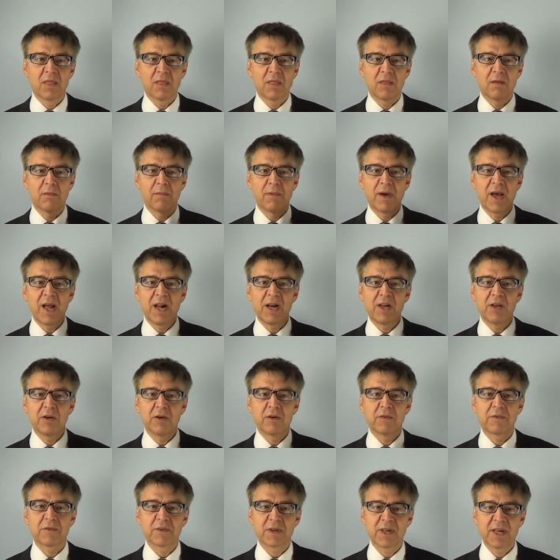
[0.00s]
The value
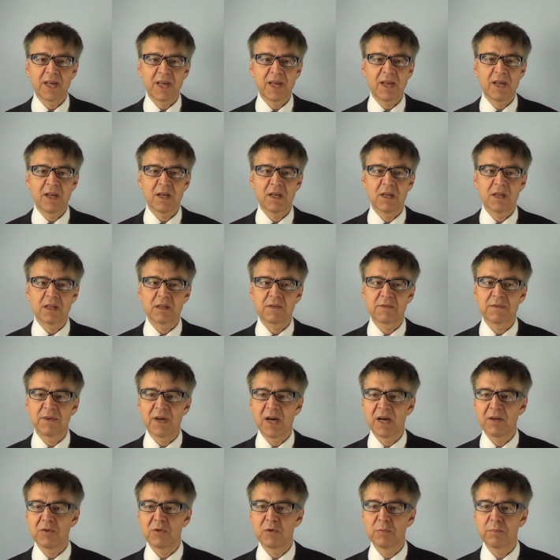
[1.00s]
of K is
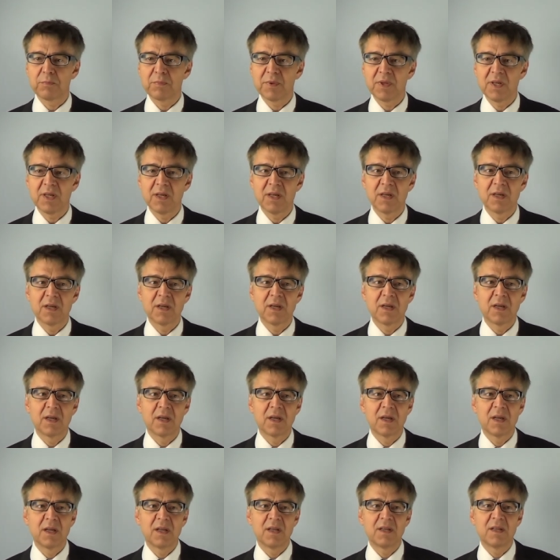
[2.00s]
found to be
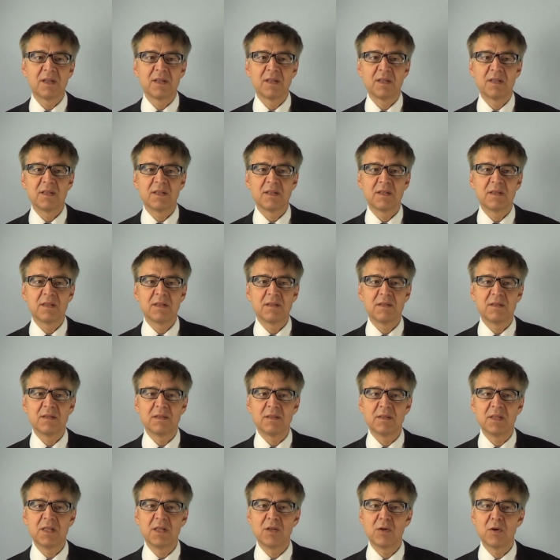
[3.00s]

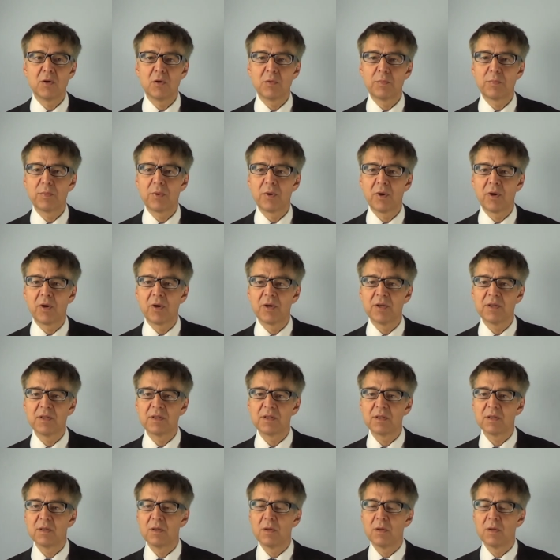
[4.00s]
0.13.